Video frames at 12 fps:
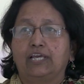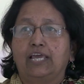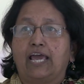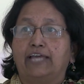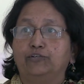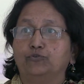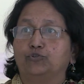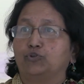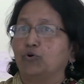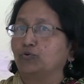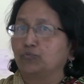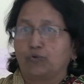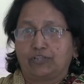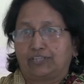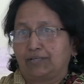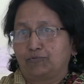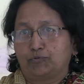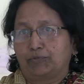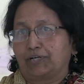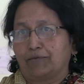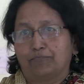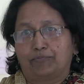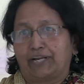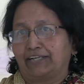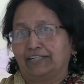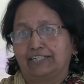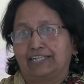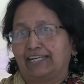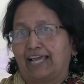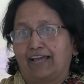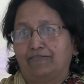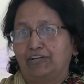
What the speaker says: and you don't want them to become pregnant and have